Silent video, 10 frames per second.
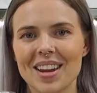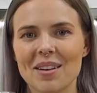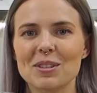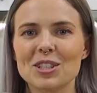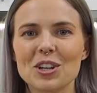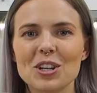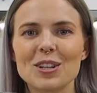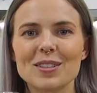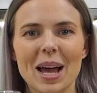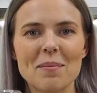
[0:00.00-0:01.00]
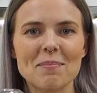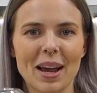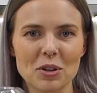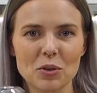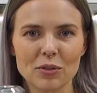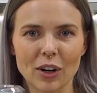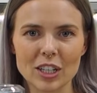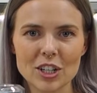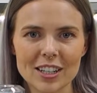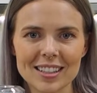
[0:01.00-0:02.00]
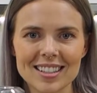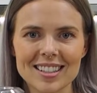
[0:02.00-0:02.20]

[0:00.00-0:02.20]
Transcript: I'm just gonna use our manual functions